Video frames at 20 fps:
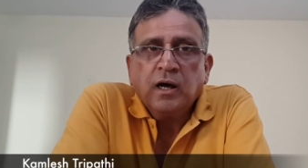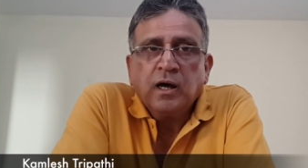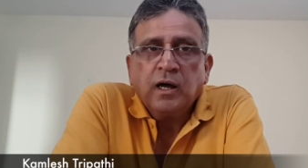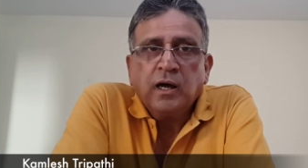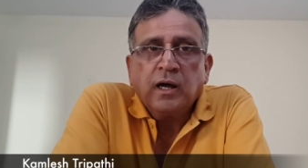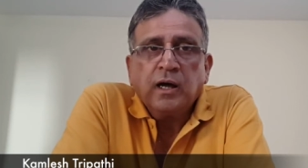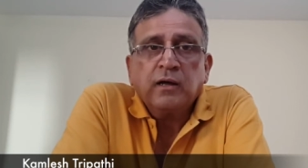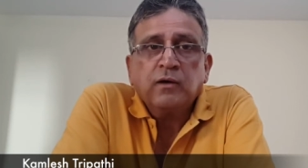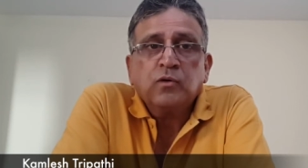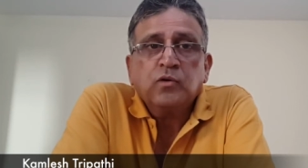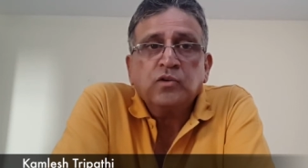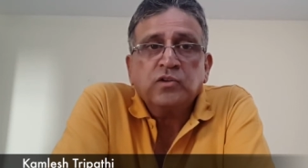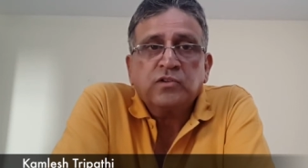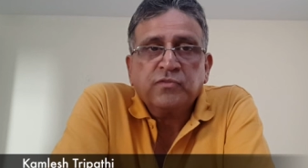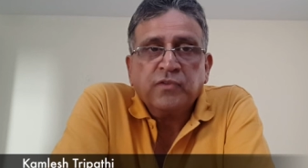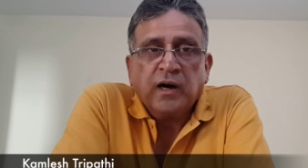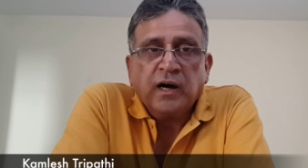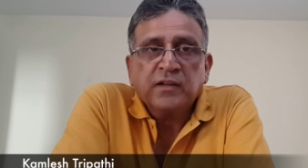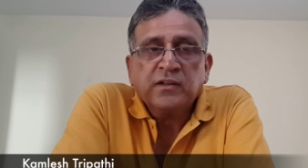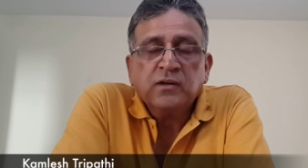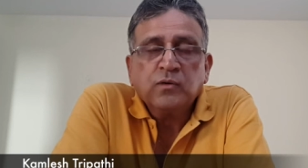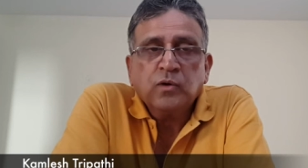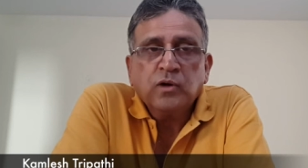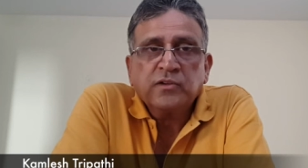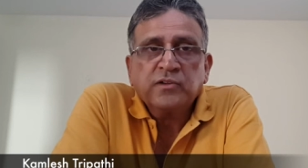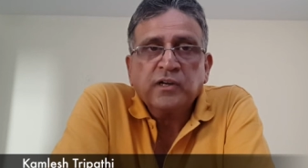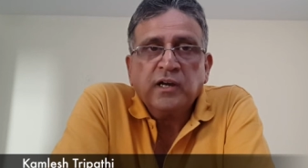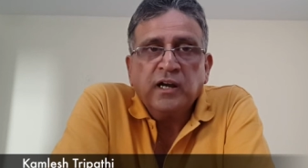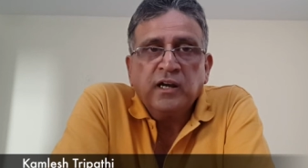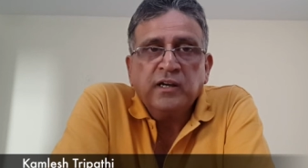uh, whose father
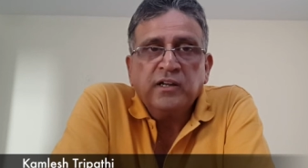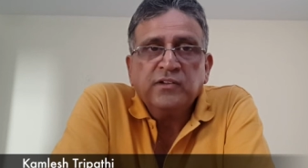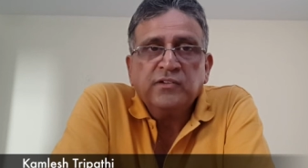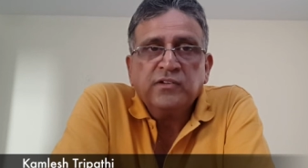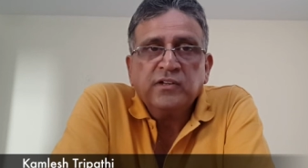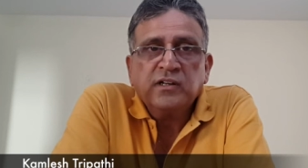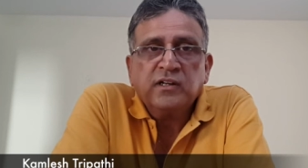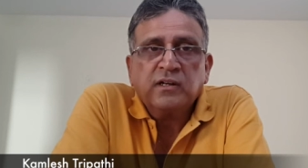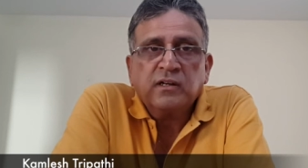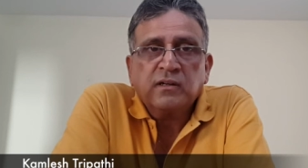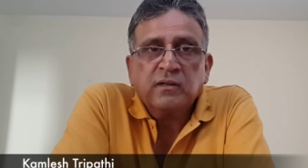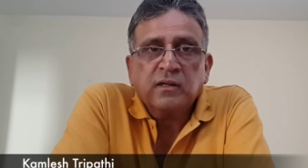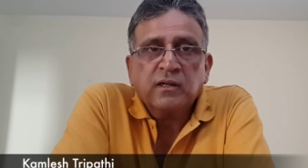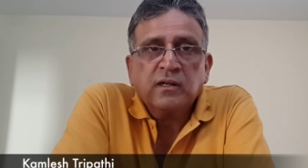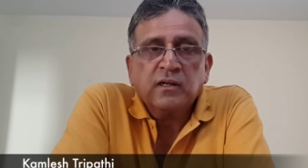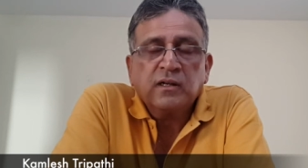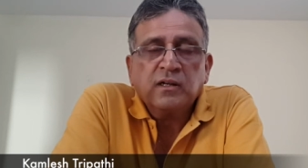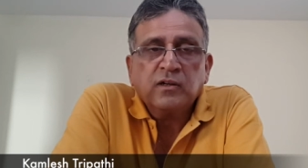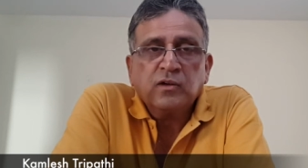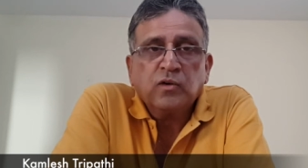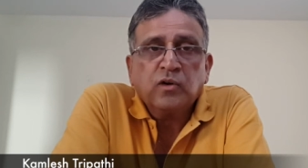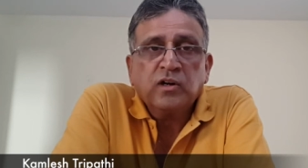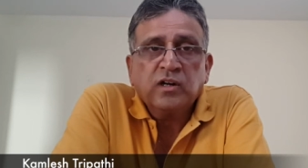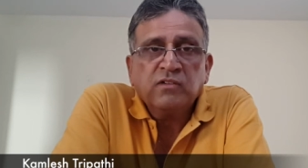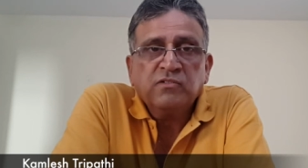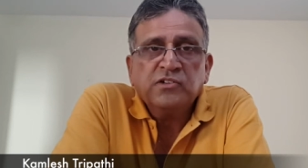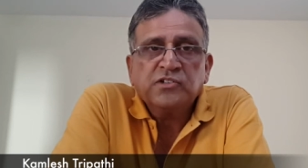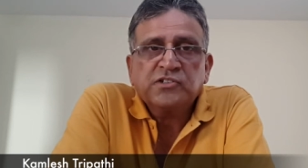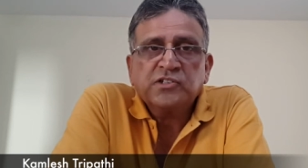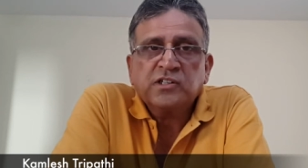was a LDC uh, lower
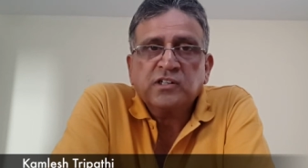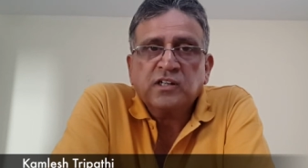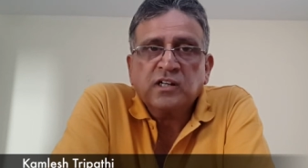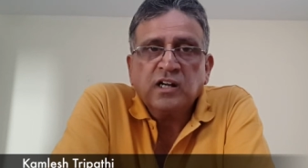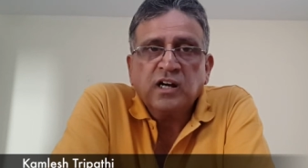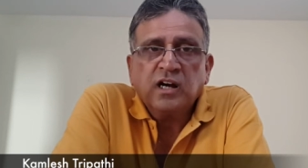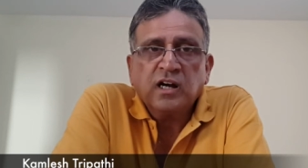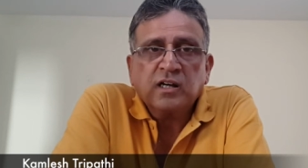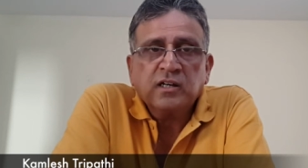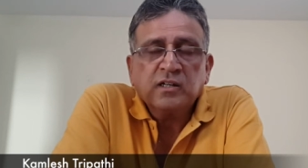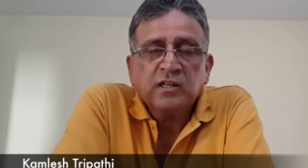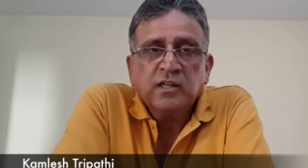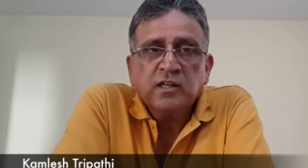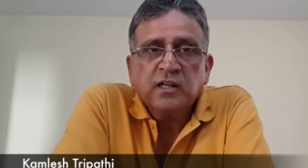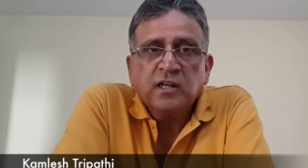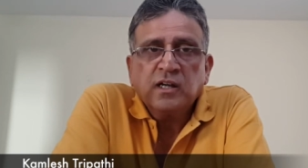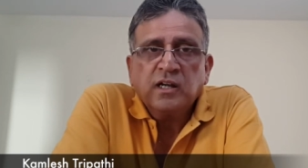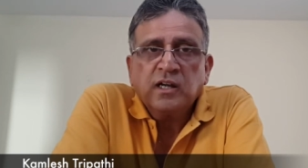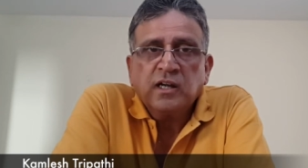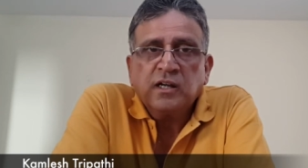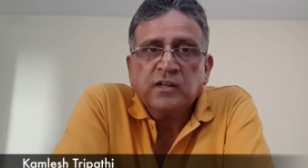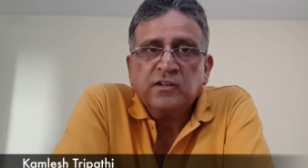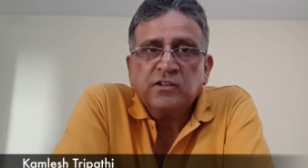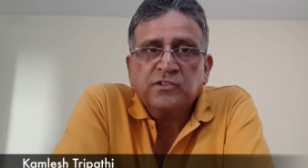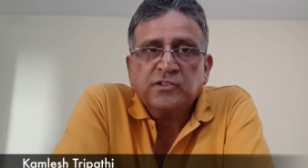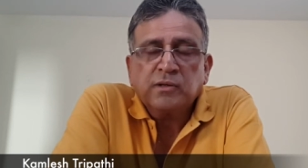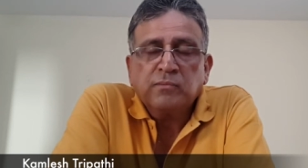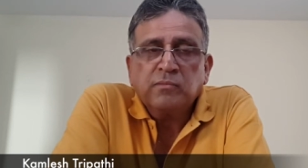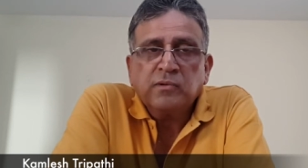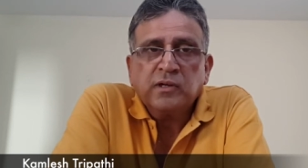division clerk in
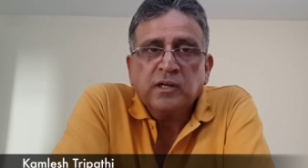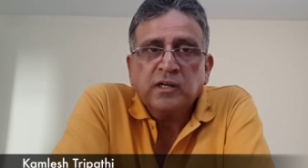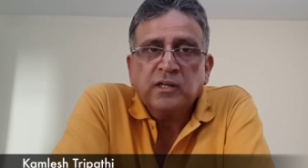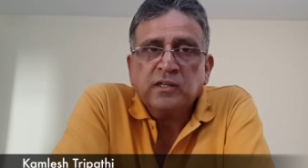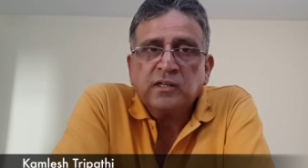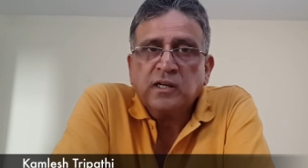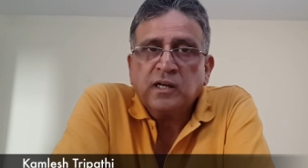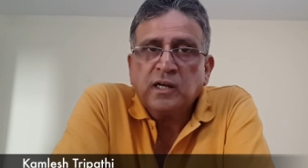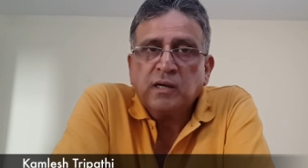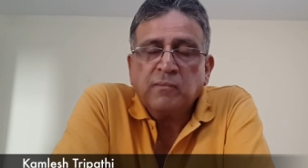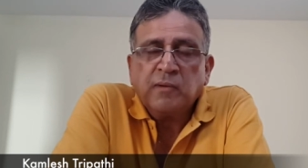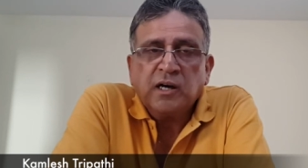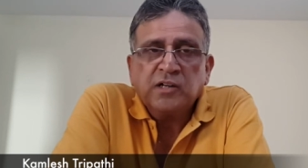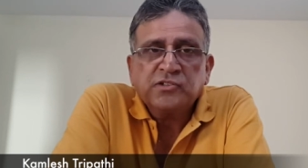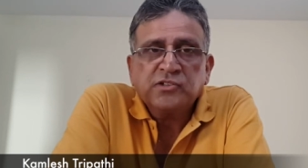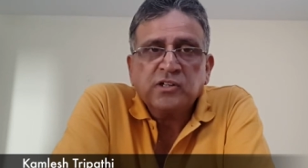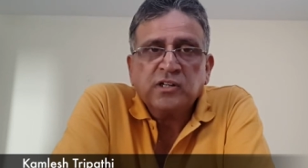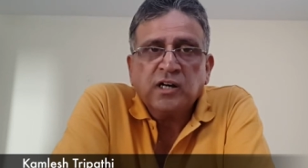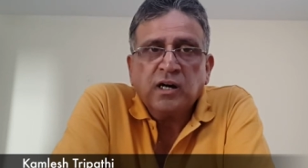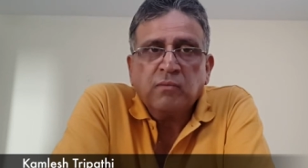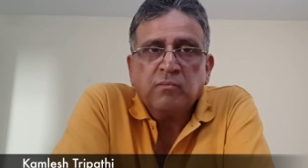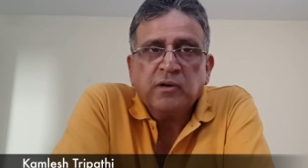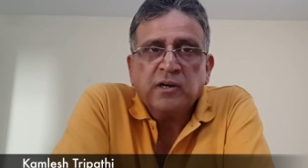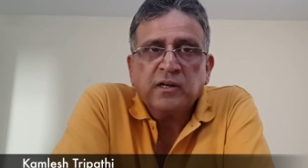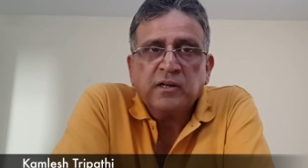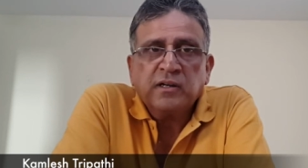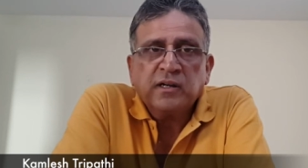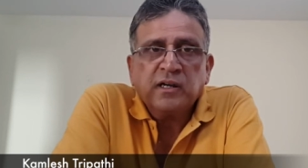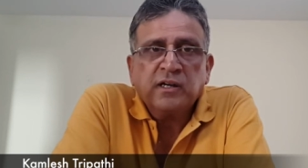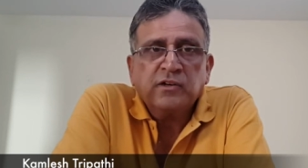the in uh, Himachal
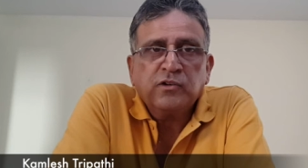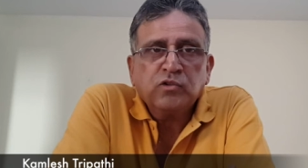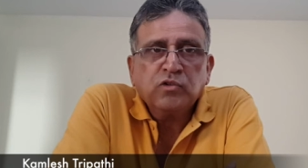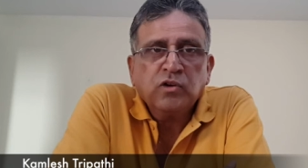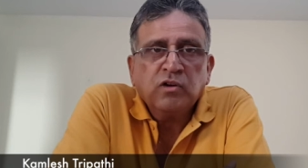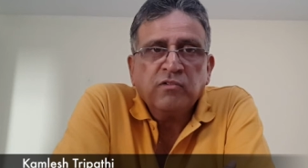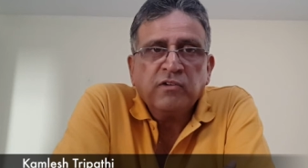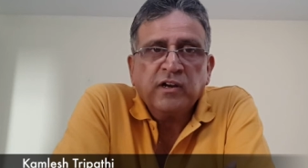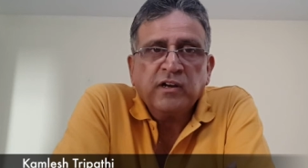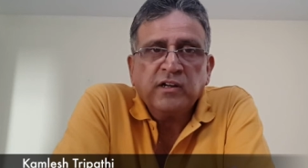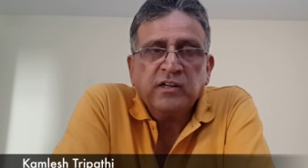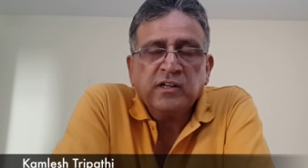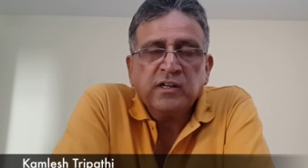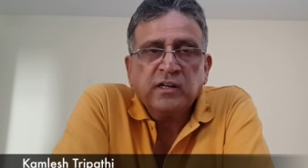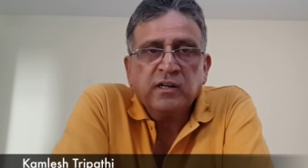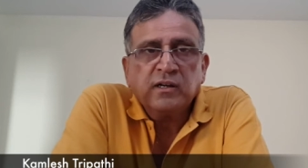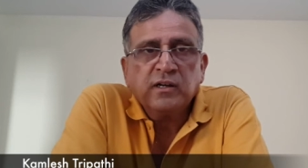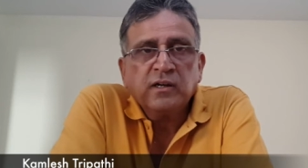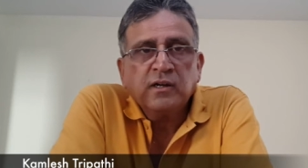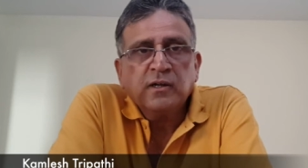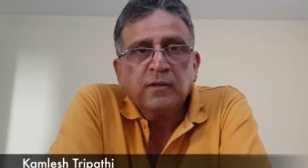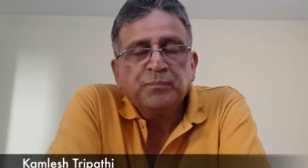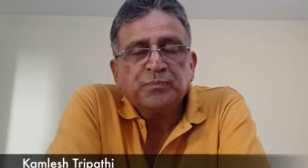government and drew a very